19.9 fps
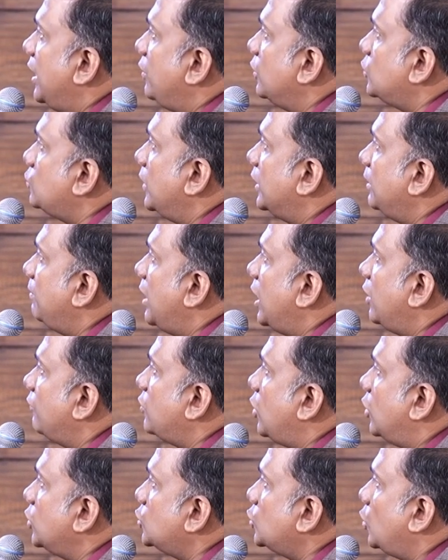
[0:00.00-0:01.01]
It is when the man of
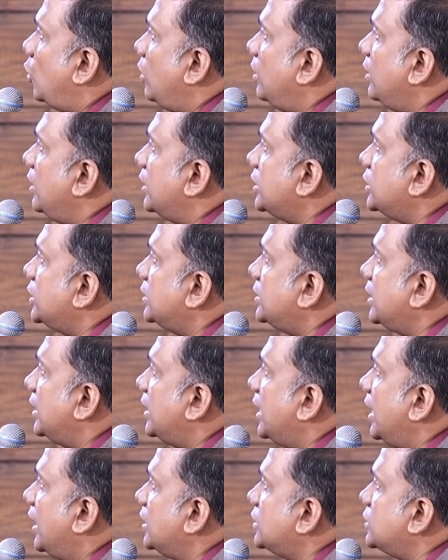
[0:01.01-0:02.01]
God saw her, she said,
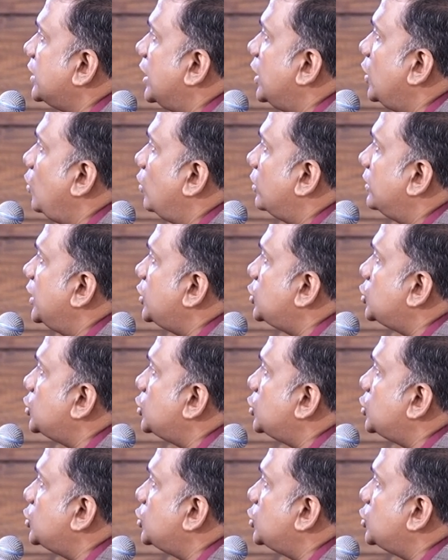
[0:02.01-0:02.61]
Gehazi, look, the